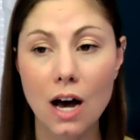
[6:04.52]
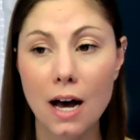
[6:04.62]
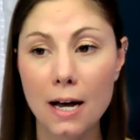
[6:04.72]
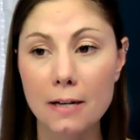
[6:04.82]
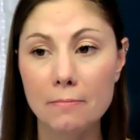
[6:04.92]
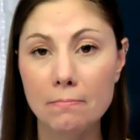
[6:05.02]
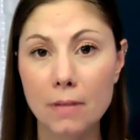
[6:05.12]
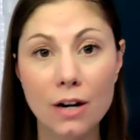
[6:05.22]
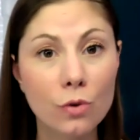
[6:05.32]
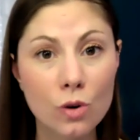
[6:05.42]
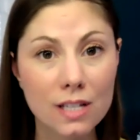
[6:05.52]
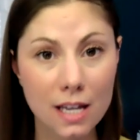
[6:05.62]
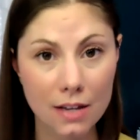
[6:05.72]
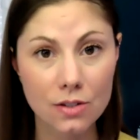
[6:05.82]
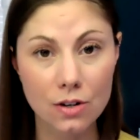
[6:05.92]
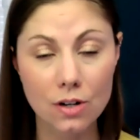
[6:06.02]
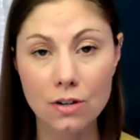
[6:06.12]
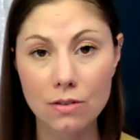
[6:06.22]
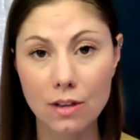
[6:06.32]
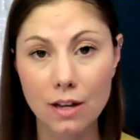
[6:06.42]
And of course,
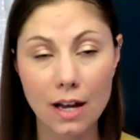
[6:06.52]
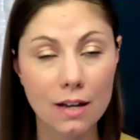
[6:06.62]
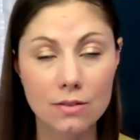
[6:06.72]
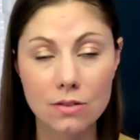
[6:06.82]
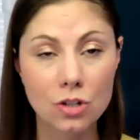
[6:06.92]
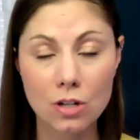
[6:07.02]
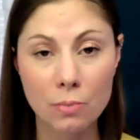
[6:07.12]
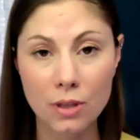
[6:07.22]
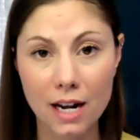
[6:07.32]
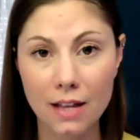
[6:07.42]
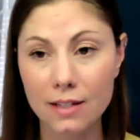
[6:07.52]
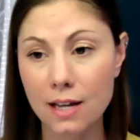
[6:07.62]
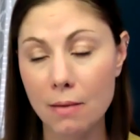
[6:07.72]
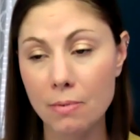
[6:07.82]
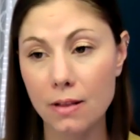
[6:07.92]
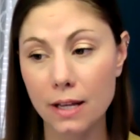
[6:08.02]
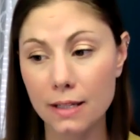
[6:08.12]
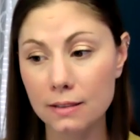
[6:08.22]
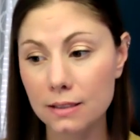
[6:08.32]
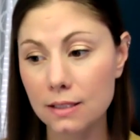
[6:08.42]
cancer. I should have put that at the top of the
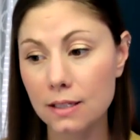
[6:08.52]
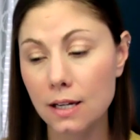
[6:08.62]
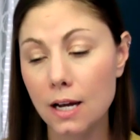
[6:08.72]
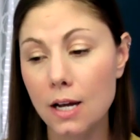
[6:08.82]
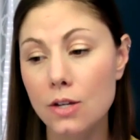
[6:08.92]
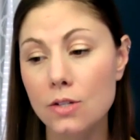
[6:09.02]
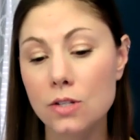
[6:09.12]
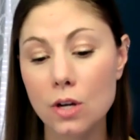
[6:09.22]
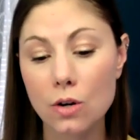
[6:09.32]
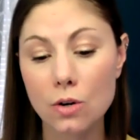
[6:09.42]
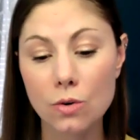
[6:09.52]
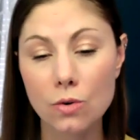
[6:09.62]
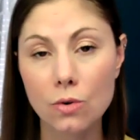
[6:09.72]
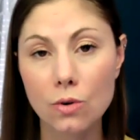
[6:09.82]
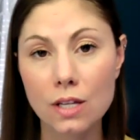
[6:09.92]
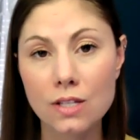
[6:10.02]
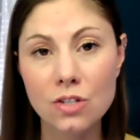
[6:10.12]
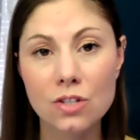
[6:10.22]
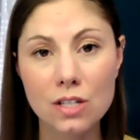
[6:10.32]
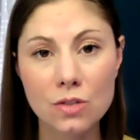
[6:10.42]
list. So
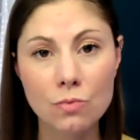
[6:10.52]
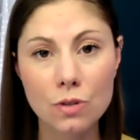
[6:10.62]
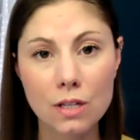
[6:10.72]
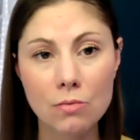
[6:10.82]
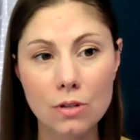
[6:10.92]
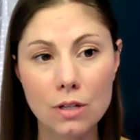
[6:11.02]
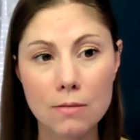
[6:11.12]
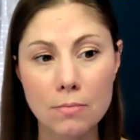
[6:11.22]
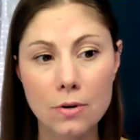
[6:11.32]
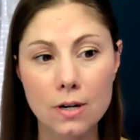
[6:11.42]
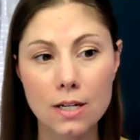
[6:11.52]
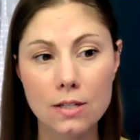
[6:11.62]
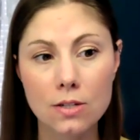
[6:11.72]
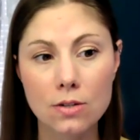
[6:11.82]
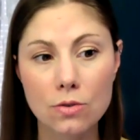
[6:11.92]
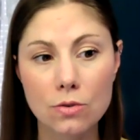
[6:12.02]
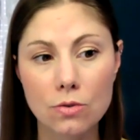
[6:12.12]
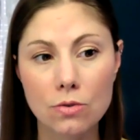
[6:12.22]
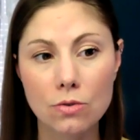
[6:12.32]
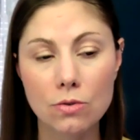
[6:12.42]
it's really, really important
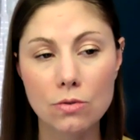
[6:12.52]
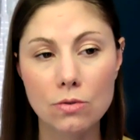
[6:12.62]
to